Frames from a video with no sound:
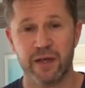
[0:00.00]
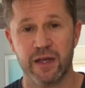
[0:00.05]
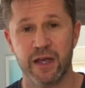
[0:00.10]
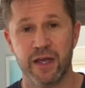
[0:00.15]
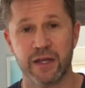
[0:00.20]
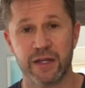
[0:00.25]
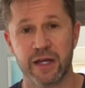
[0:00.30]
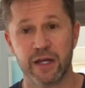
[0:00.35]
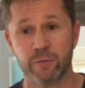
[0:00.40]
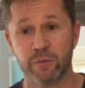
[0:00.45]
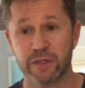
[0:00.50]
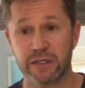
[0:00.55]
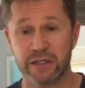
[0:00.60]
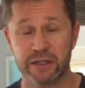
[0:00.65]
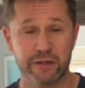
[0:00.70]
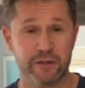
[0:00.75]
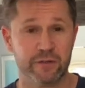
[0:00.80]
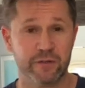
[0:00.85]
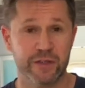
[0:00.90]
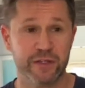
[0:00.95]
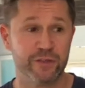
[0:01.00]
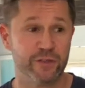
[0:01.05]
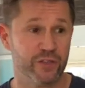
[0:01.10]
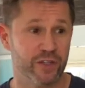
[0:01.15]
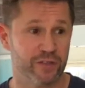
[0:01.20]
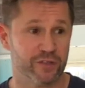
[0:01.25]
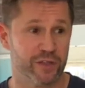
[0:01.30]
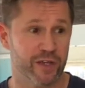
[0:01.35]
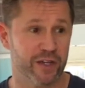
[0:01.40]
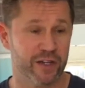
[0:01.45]
and I would literally
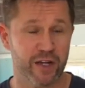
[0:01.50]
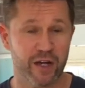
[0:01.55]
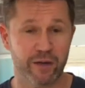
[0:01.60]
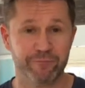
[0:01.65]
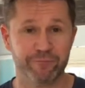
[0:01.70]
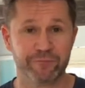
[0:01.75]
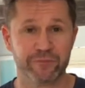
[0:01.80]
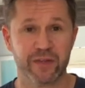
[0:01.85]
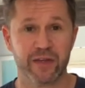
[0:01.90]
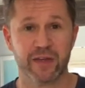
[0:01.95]
just get up